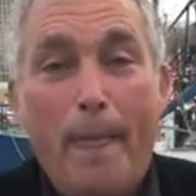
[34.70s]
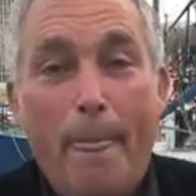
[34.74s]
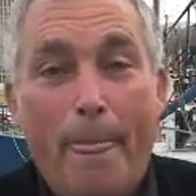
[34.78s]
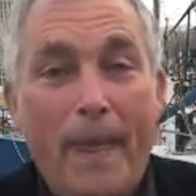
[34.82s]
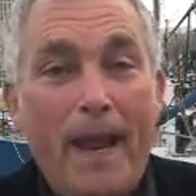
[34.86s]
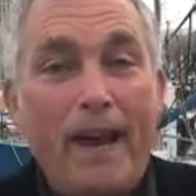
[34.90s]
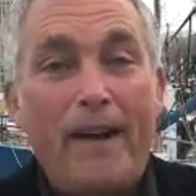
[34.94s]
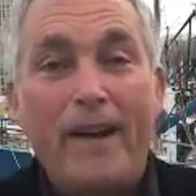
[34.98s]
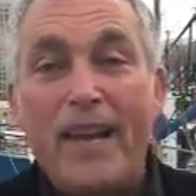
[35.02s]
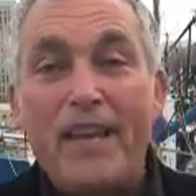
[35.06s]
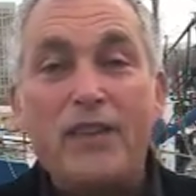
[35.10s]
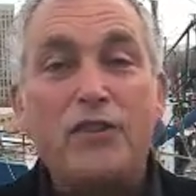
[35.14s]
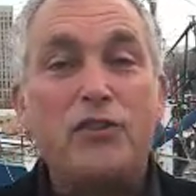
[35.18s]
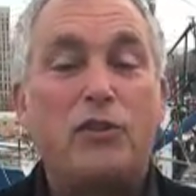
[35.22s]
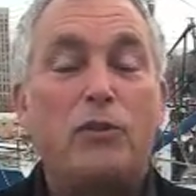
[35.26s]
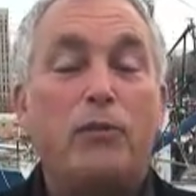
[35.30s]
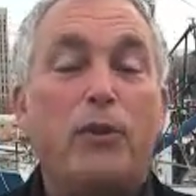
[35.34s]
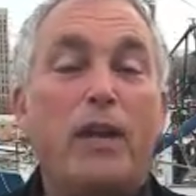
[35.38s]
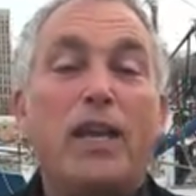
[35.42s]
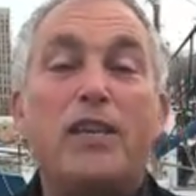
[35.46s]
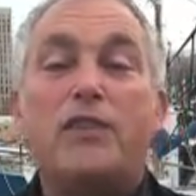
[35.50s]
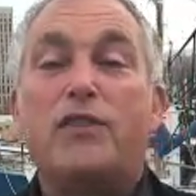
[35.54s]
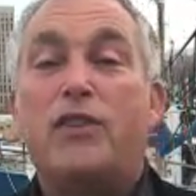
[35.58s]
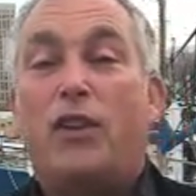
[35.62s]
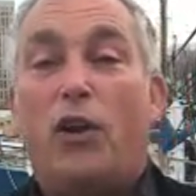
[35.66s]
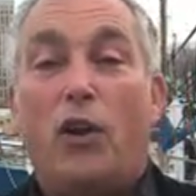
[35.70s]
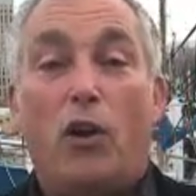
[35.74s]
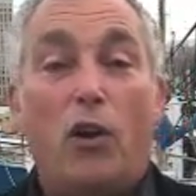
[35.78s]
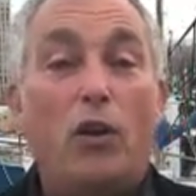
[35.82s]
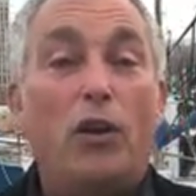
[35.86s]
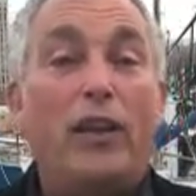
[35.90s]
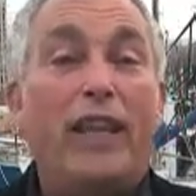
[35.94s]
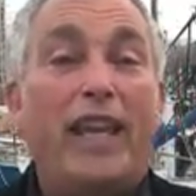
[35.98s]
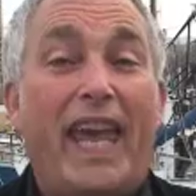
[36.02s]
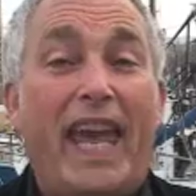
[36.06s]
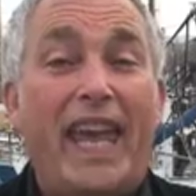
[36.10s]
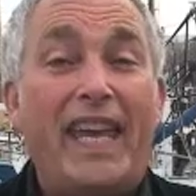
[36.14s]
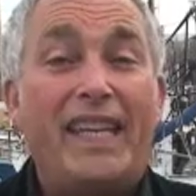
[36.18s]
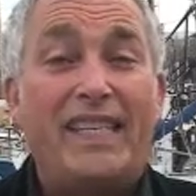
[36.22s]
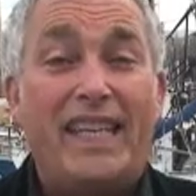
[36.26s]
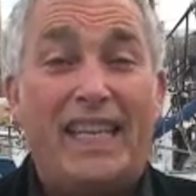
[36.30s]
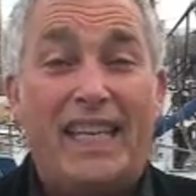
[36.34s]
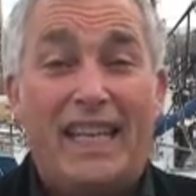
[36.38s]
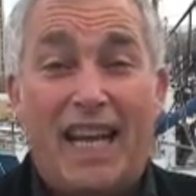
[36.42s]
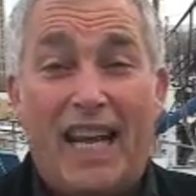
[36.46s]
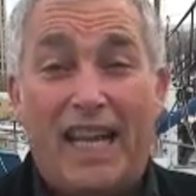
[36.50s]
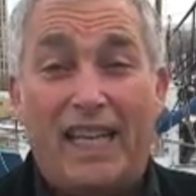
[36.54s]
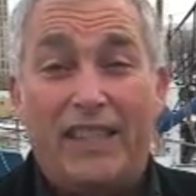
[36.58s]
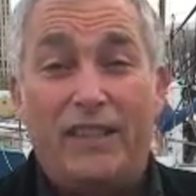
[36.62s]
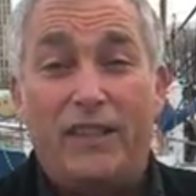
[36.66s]
Their history is in the early
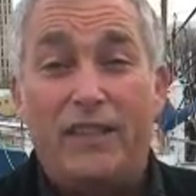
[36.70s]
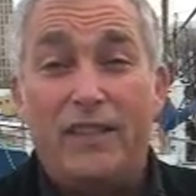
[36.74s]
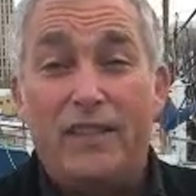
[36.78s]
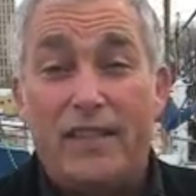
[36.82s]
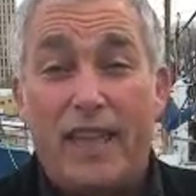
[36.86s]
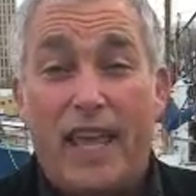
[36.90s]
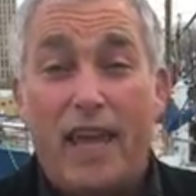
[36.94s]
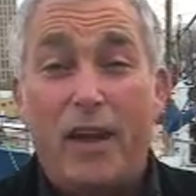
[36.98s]
1800s.